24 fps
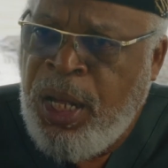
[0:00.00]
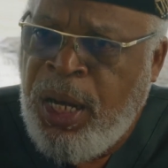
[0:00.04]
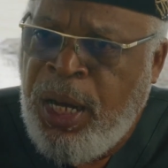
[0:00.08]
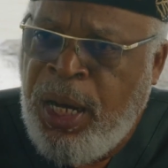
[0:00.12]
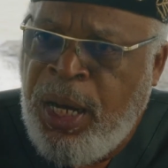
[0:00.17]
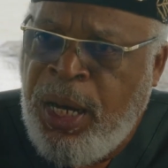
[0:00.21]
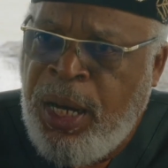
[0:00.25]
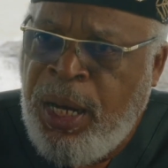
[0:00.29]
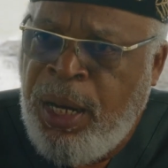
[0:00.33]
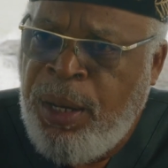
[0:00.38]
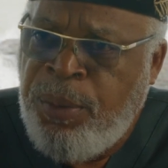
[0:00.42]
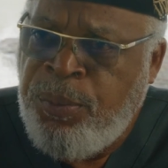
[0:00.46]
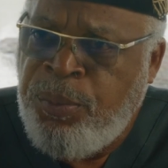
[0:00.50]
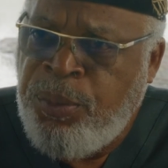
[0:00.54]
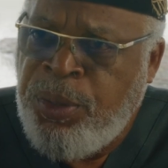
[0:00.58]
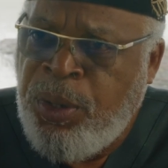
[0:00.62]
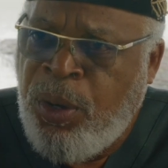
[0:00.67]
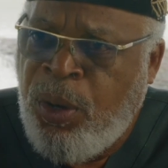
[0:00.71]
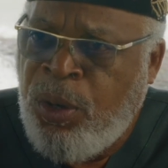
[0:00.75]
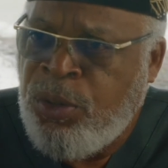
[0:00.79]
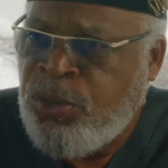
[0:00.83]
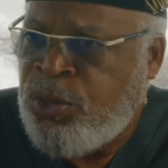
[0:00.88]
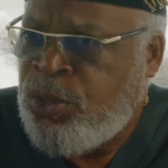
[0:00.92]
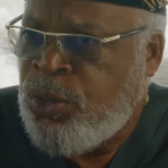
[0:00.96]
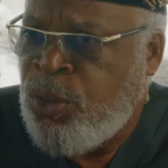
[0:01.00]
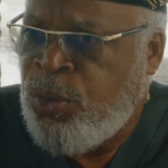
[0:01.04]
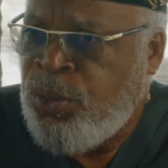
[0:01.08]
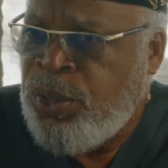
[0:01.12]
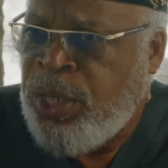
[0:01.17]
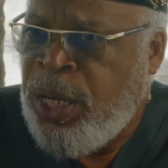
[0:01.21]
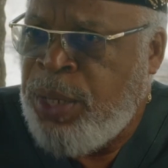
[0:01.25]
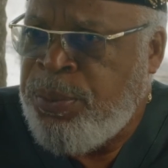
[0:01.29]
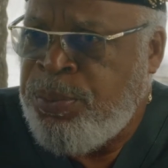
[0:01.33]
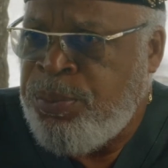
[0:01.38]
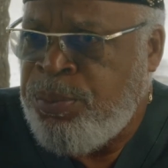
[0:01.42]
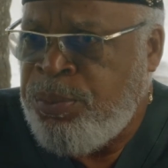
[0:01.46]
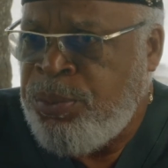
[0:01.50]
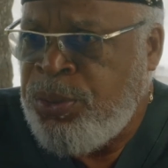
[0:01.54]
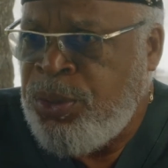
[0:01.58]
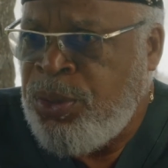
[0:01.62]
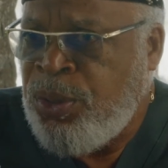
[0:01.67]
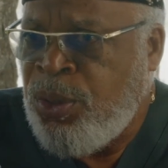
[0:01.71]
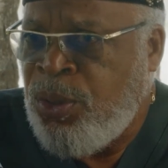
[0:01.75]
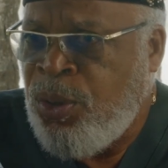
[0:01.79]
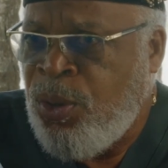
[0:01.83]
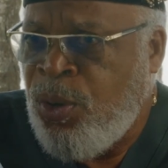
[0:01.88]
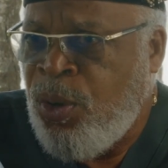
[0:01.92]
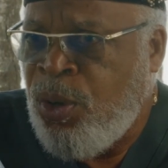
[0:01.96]
Also
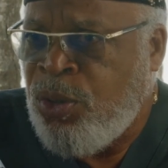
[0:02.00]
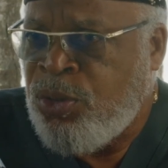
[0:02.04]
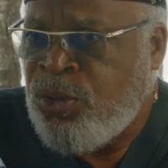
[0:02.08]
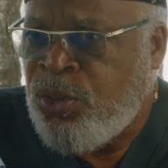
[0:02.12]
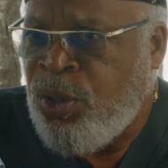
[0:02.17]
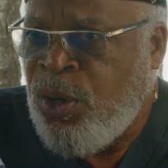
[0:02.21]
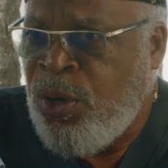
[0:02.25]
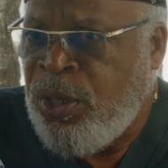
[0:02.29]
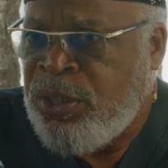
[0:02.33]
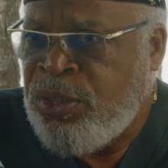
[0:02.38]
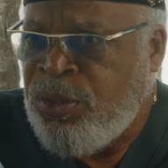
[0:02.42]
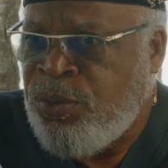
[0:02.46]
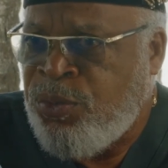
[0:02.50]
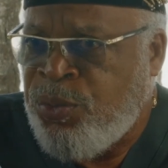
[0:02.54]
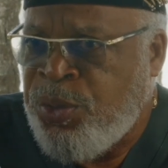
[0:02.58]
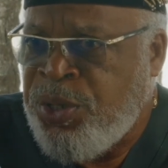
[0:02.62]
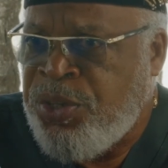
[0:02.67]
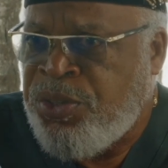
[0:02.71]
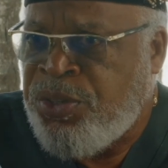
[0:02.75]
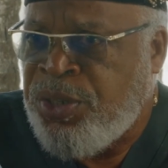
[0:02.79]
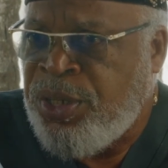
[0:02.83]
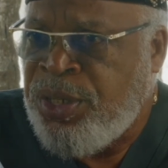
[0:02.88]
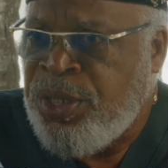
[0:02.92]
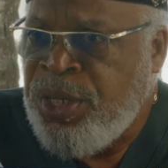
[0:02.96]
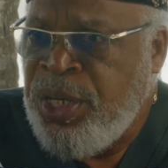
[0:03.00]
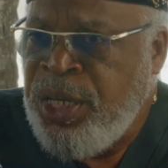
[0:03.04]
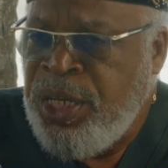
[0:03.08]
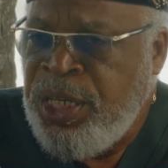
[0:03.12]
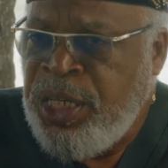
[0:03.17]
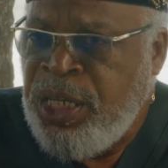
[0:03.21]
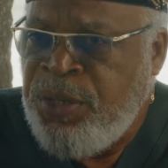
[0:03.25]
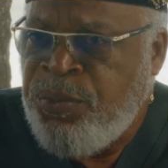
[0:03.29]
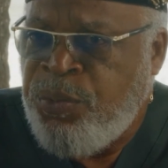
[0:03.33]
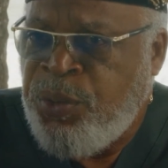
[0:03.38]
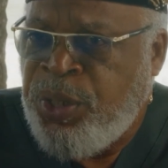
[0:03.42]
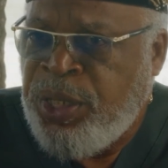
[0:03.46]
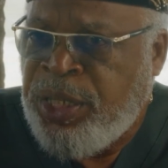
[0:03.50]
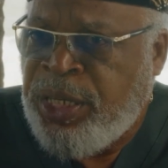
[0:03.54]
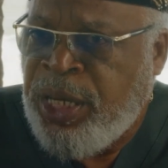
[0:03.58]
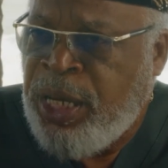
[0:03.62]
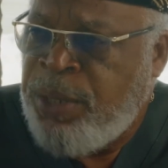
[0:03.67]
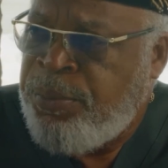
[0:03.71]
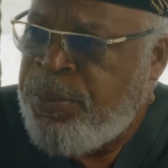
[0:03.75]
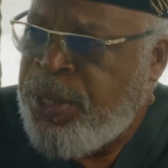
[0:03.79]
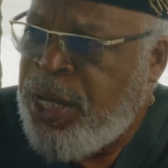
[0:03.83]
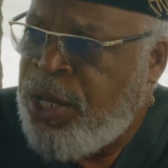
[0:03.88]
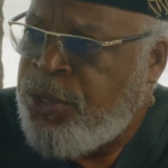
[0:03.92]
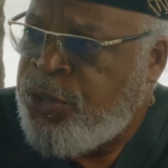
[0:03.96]
as of recent, even when it
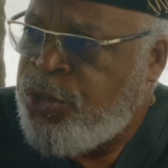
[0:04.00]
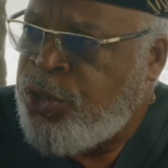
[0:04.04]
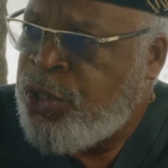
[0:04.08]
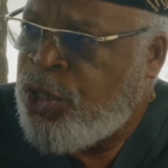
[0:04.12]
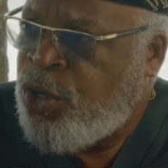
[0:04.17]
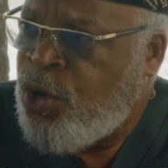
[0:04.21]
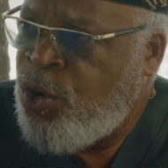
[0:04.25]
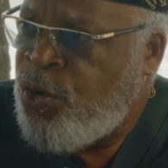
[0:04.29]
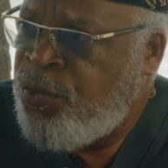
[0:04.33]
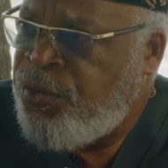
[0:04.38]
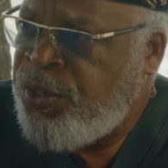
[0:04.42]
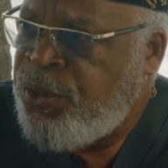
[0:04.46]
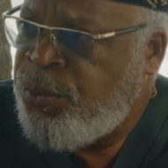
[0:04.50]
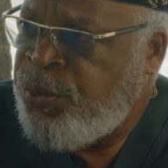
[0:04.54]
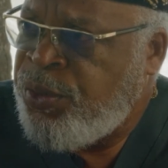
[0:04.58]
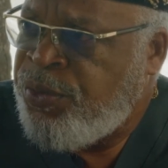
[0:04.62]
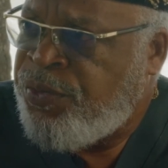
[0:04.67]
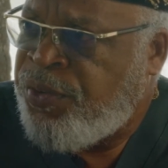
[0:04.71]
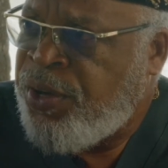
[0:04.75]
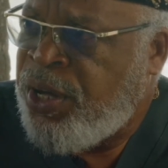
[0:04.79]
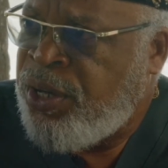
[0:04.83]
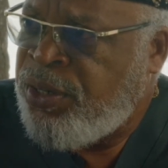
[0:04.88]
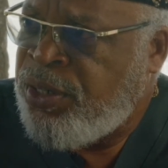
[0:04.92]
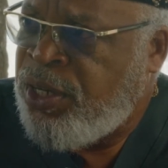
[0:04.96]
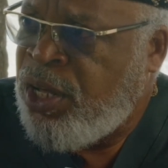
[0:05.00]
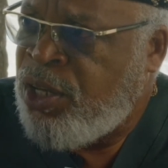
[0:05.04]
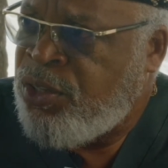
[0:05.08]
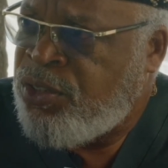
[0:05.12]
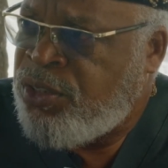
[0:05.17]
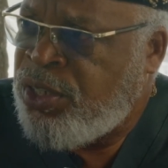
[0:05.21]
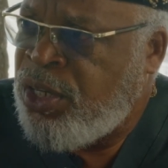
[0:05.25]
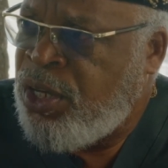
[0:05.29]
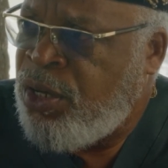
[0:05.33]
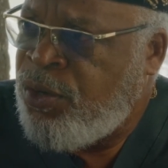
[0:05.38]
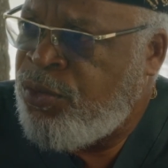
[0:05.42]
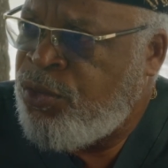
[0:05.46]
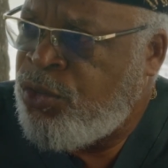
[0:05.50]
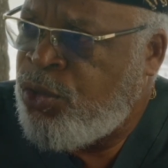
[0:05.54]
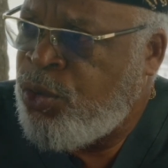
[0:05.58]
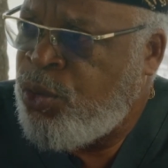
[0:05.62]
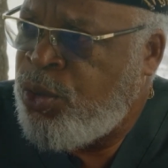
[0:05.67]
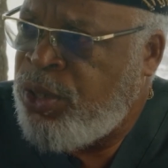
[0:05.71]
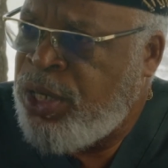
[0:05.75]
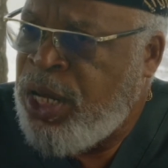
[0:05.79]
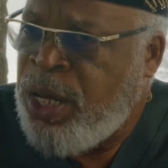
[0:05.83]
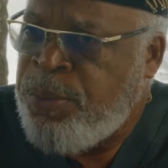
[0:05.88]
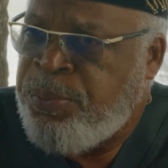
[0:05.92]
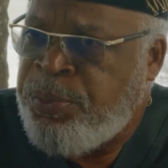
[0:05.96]
came down to the COVID, we found ourselves
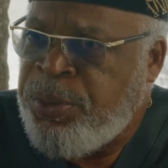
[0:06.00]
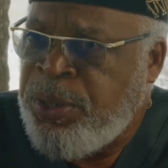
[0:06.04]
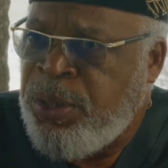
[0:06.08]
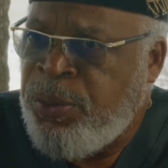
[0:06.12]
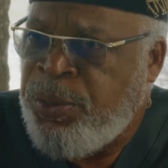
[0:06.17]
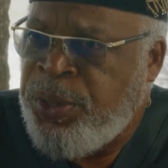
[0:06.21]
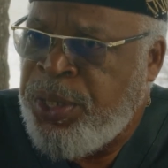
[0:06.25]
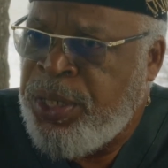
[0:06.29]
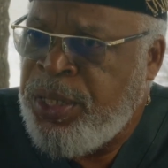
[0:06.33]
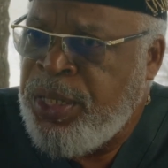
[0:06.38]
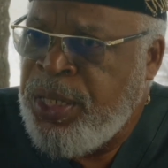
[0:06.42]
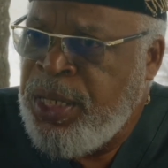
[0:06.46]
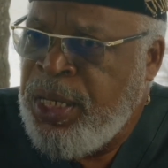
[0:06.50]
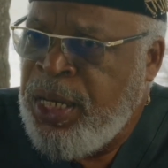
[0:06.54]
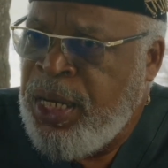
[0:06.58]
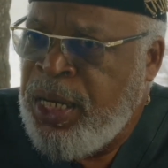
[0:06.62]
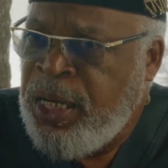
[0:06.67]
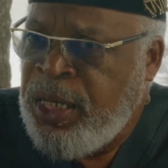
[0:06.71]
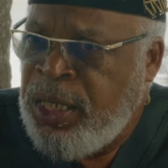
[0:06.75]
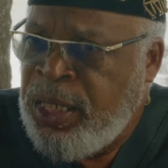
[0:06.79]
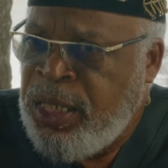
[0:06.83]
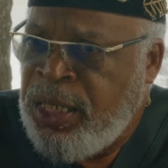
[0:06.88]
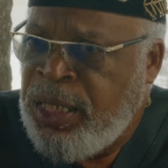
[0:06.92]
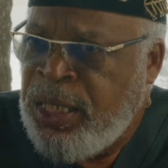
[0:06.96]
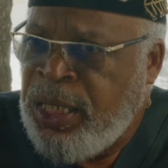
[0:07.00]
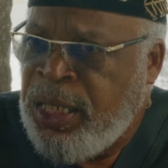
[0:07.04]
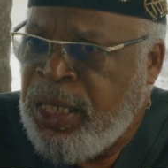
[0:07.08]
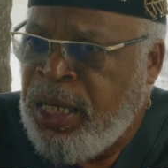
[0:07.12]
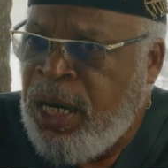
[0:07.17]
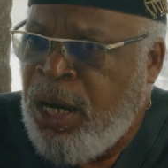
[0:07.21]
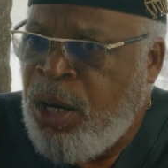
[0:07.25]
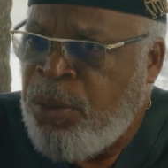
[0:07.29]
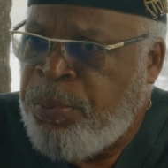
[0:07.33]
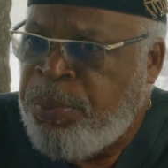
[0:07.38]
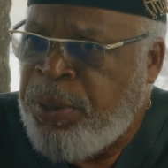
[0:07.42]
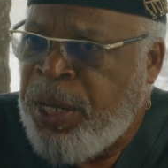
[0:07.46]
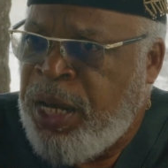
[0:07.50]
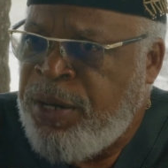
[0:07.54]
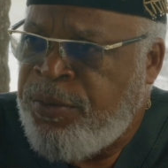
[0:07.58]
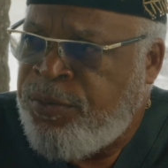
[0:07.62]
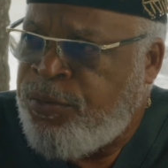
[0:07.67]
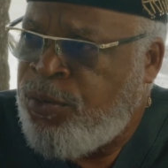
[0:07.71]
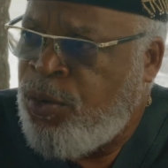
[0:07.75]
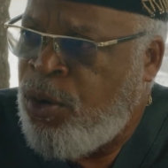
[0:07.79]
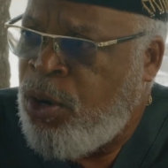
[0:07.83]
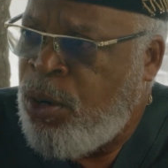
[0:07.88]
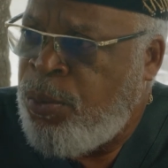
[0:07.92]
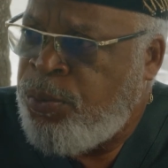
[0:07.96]
during that period lending our
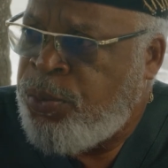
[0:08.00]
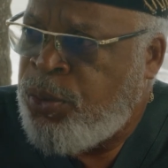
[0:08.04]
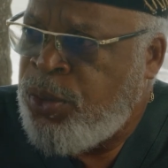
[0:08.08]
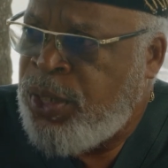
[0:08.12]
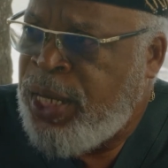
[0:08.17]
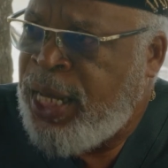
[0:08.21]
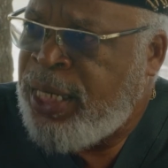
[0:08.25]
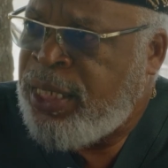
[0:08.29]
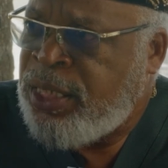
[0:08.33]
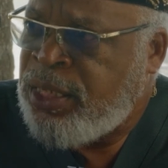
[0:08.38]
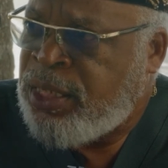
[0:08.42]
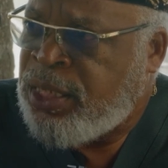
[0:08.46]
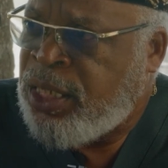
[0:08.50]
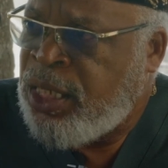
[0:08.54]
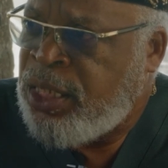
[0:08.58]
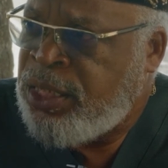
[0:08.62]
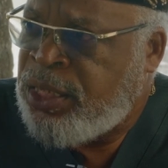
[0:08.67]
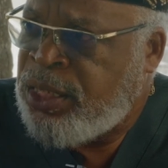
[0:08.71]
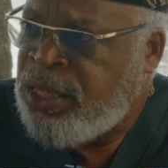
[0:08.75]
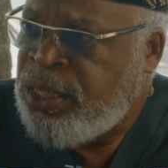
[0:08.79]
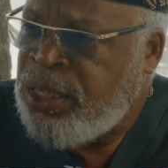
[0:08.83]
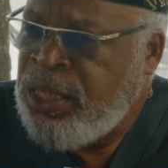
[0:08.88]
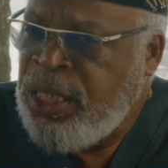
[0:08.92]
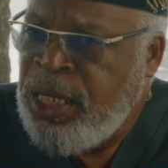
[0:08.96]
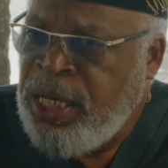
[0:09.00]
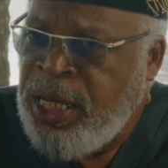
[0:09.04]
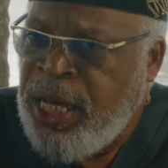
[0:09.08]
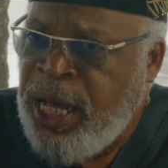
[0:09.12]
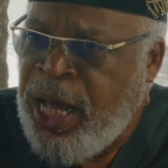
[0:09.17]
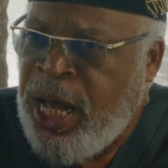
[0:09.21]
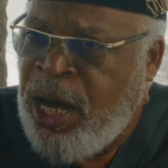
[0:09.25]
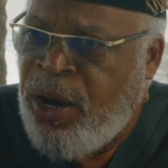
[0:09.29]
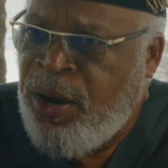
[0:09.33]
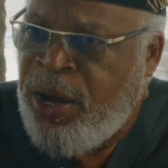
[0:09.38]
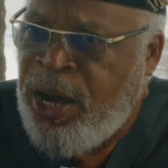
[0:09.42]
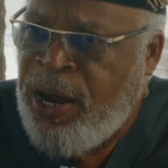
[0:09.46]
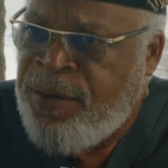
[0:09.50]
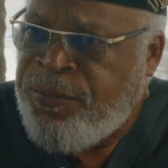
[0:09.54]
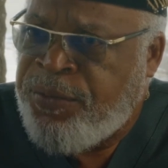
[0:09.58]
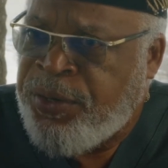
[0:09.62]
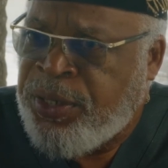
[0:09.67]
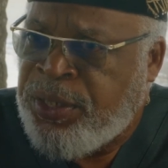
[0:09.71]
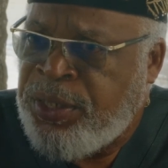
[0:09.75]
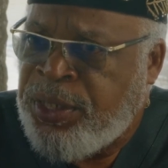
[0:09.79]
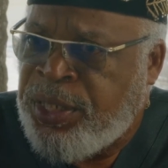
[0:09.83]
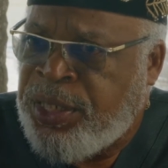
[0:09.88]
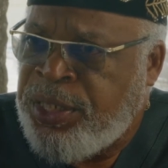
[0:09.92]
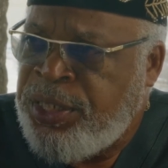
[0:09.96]
platform to that discussion, how
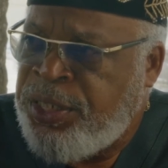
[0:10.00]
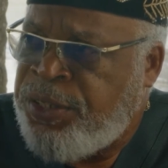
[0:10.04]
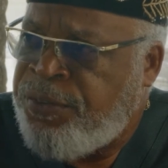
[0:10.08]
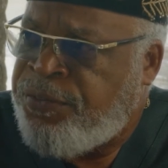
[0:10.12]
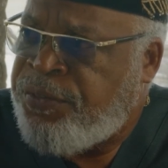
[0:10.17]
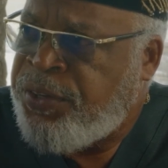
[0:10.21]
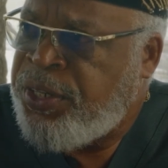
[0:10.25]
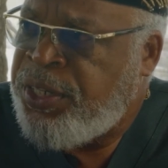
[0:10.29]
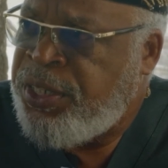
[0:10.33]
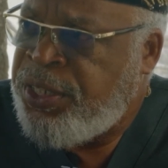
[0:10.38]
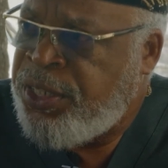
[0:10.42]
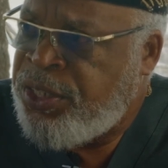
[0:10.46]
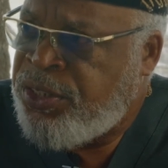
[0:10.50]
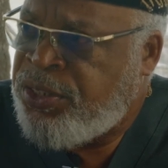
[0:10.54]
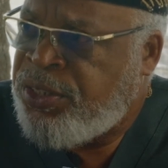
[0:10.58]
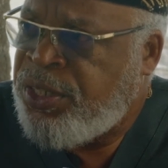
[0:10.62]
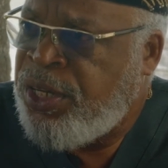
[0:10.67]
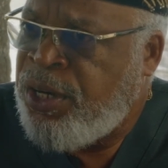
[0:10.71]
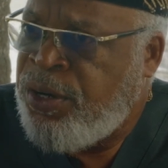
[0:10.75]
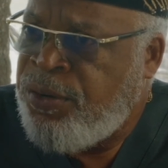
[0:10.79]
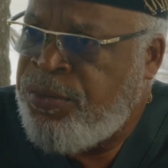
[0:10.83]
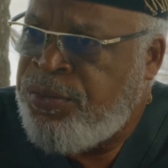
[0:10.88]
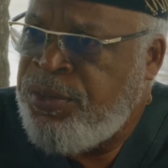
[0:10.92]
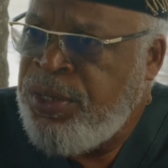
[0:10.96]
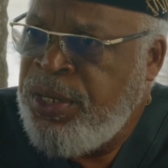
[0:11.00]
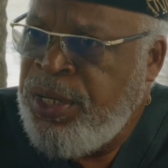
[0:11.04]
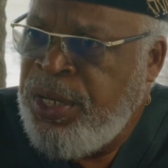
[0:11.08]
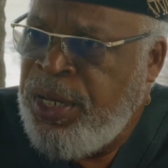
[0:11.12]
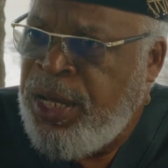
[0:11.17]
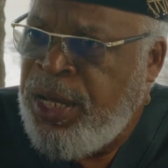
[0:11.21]
Africa can defend itself,